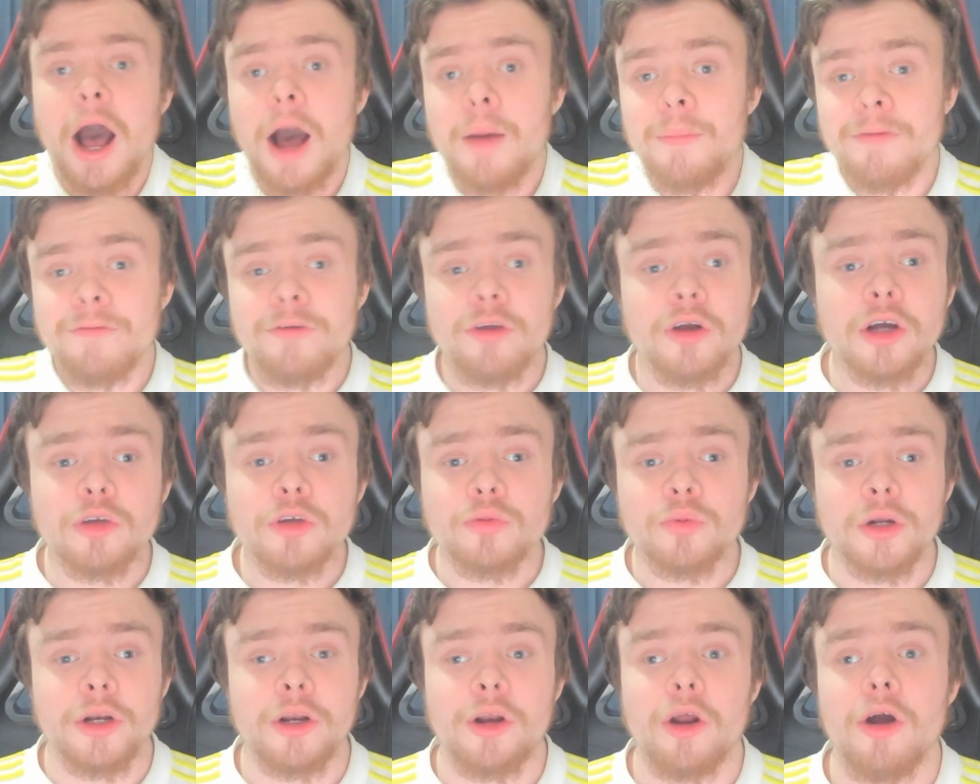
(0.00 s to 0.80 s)
If you guys
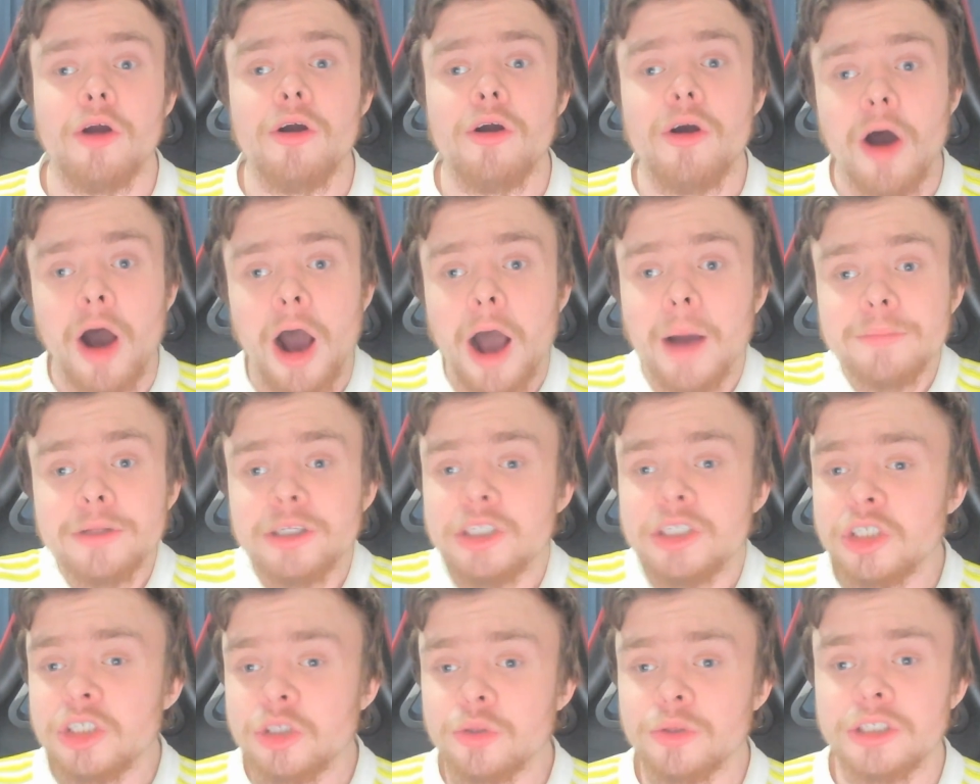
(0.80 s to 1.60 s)
want to know, I'm
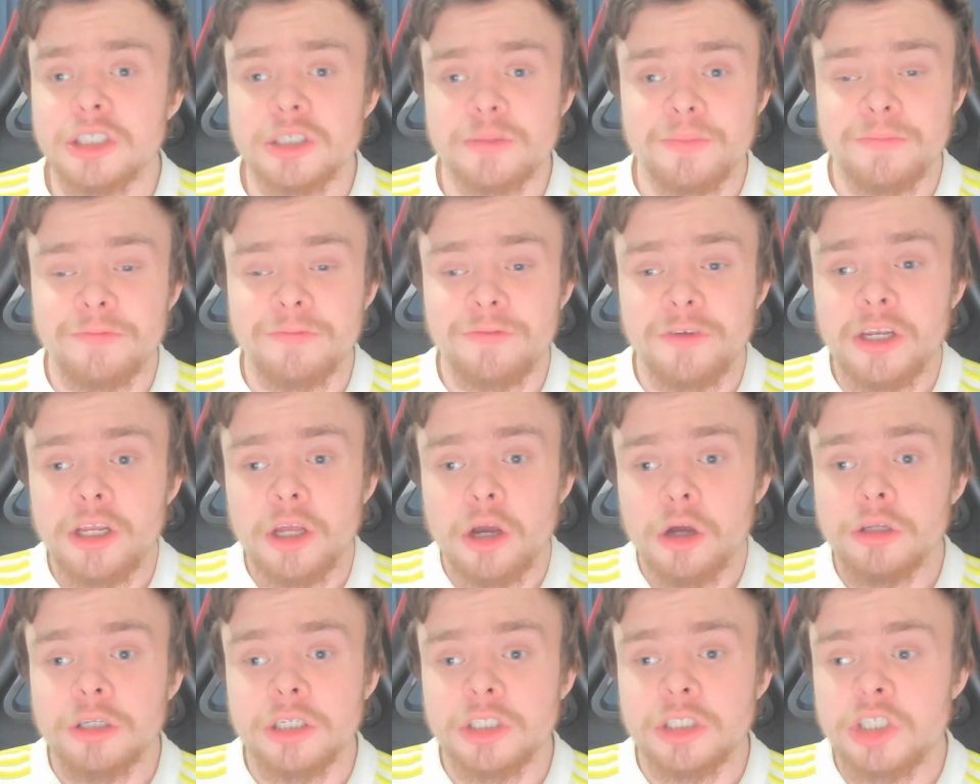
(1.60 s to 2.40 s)
legit doing this
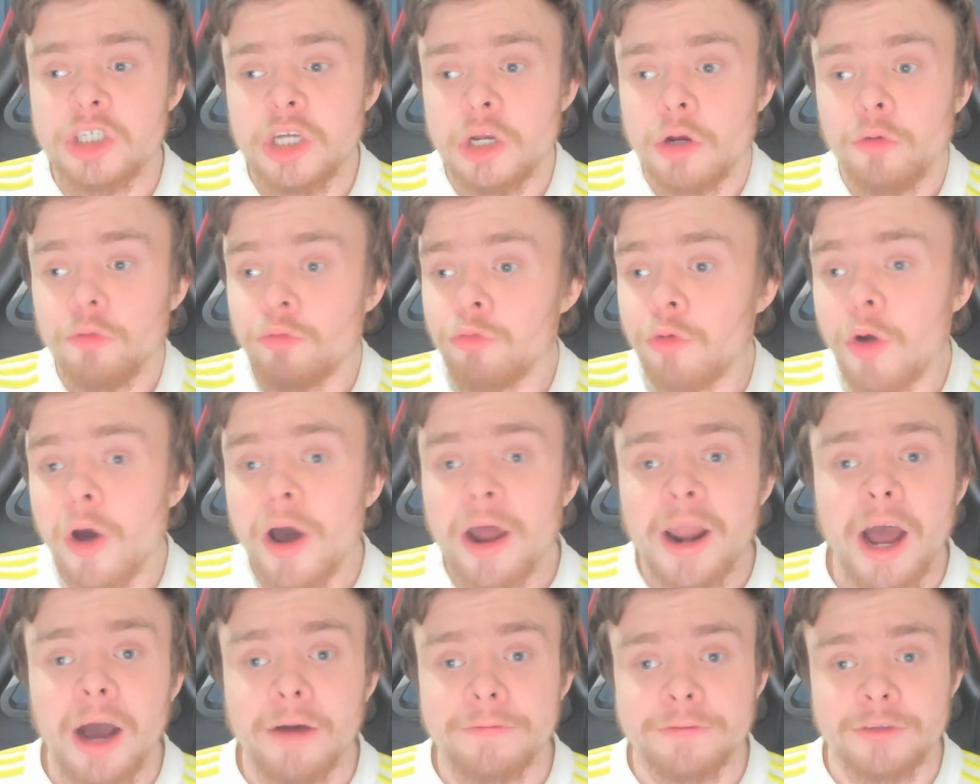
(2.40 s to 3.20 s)
video legit
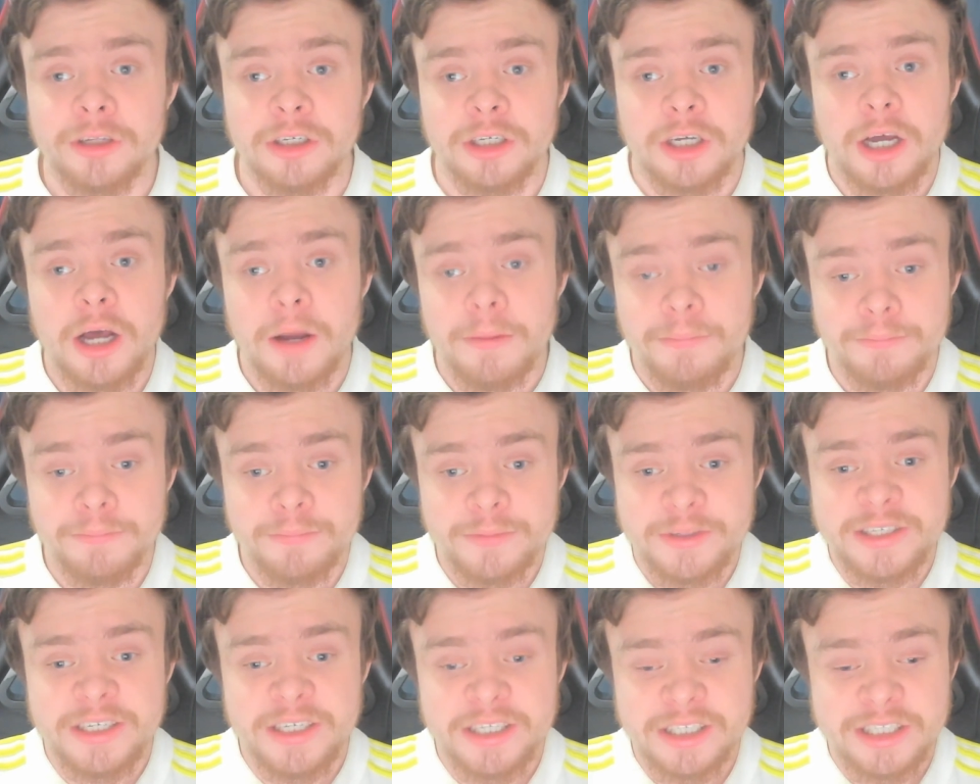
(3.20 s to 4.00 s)
right after
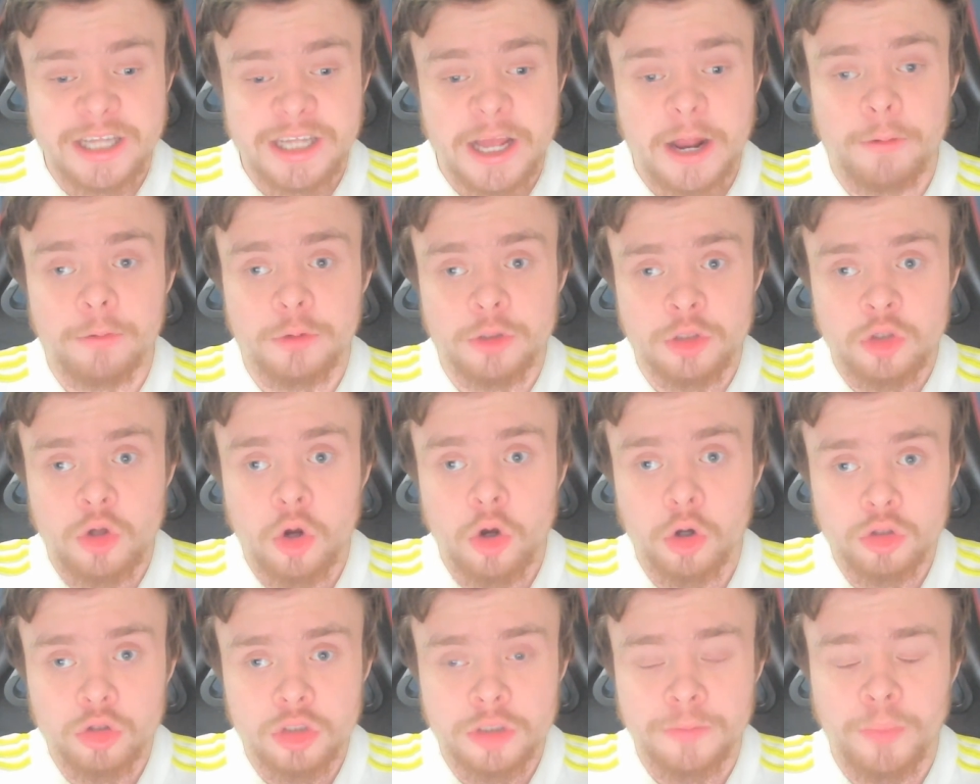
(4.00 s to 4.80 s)
Sinisterra's
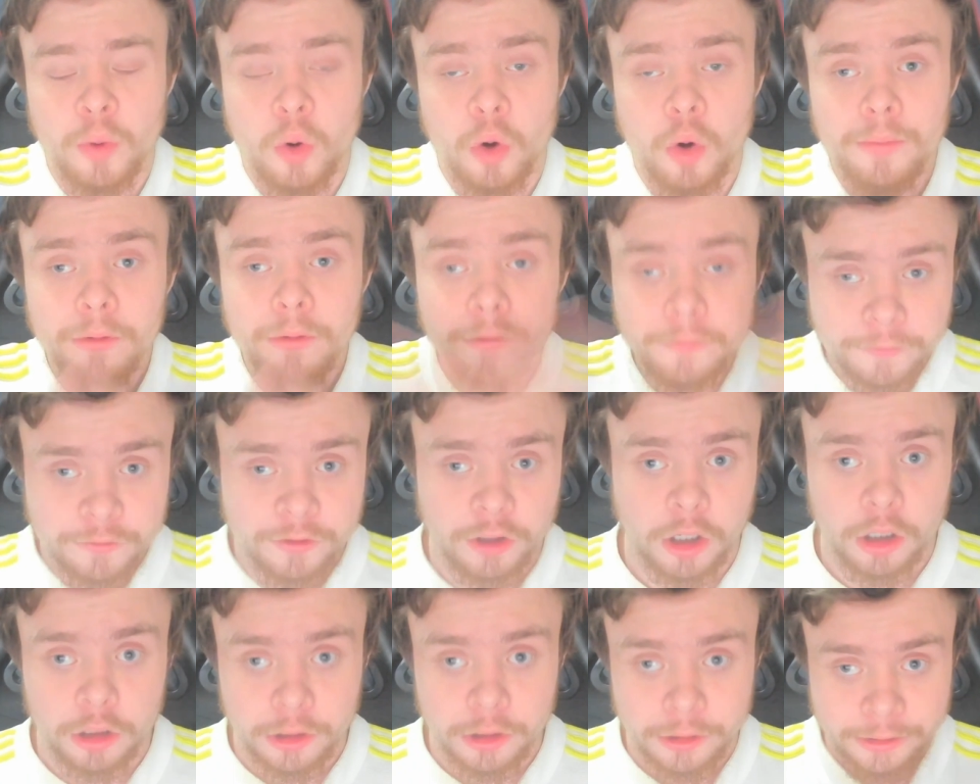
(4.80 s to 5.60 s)
gone to Bournemouth.
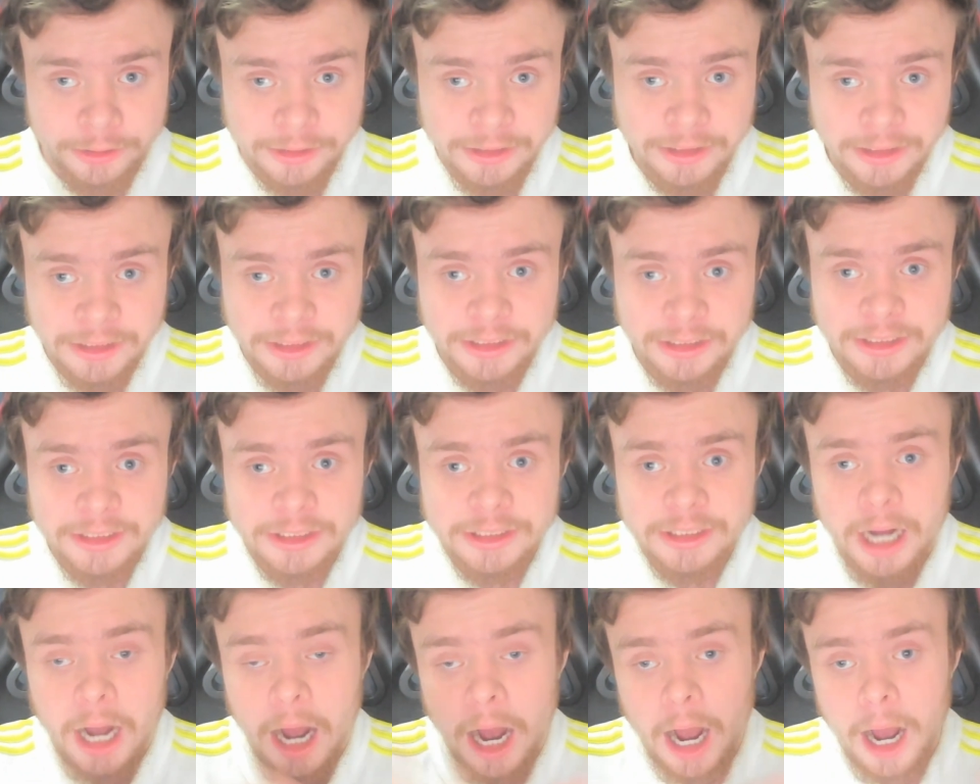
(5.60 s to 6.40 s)
So,
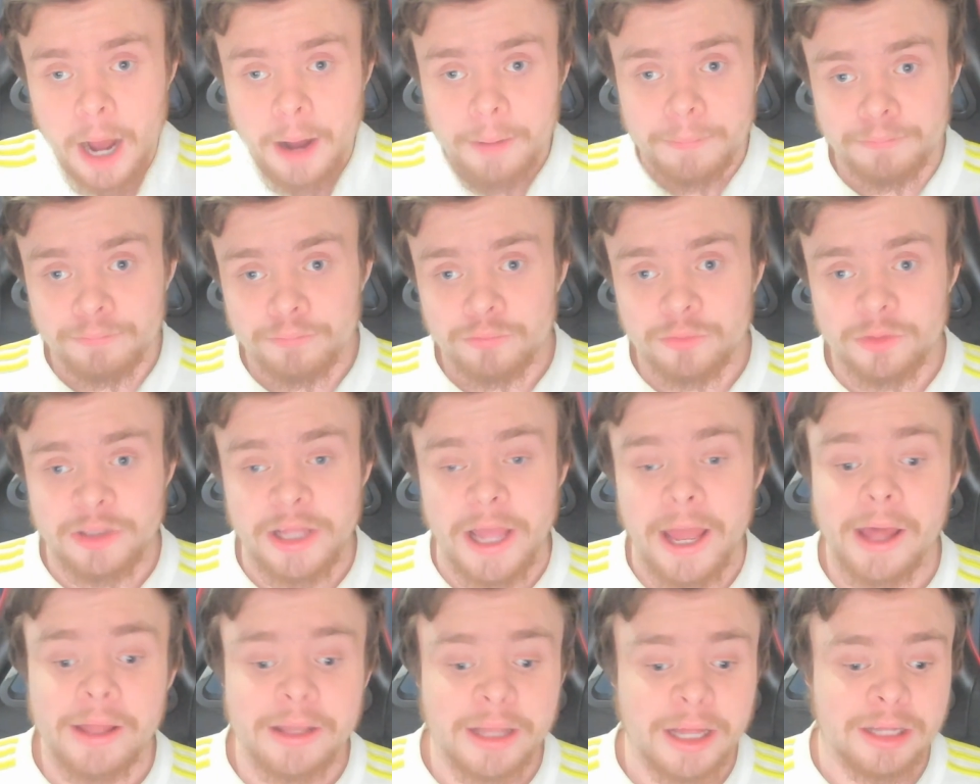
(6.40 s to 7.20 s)

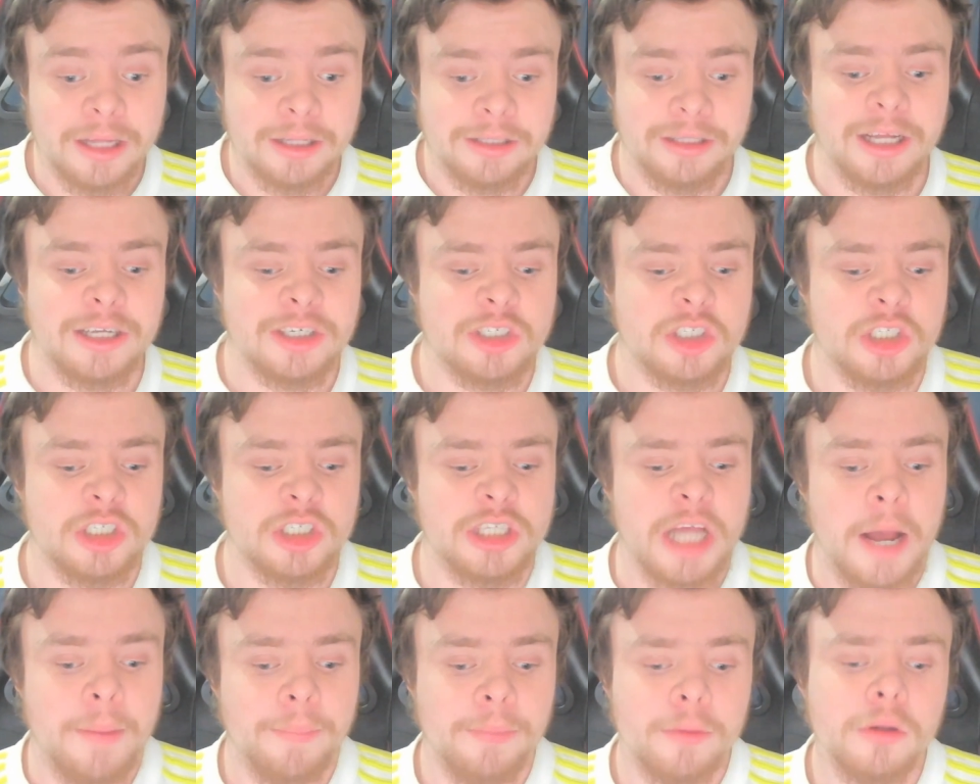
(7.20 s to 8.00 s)
that's just
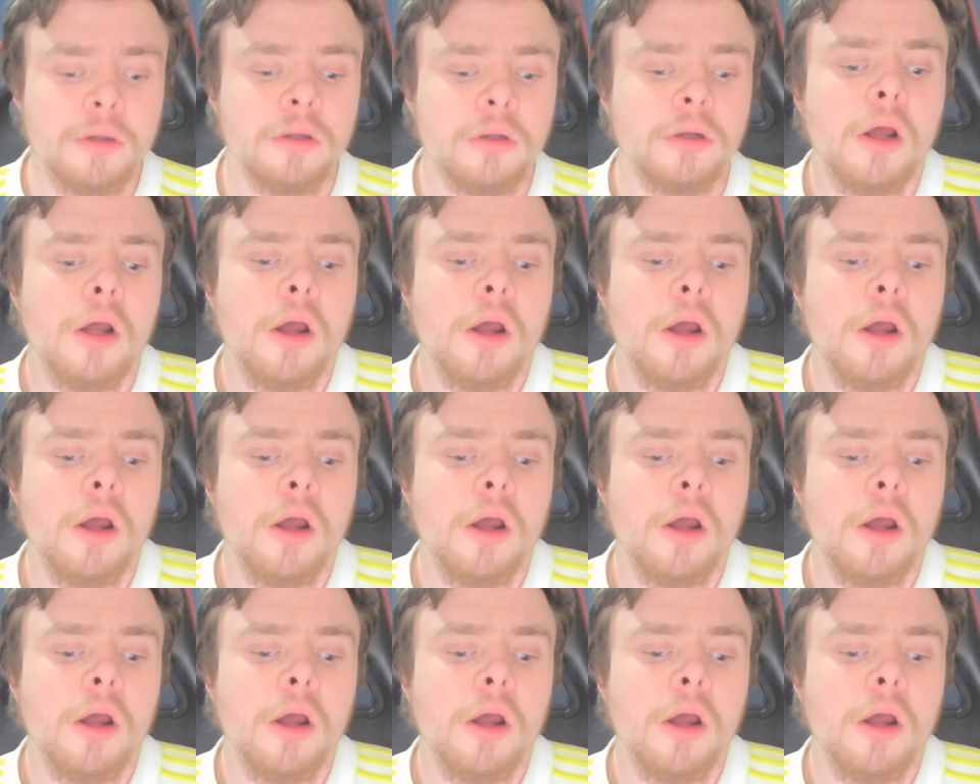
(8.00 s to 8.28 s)
happened.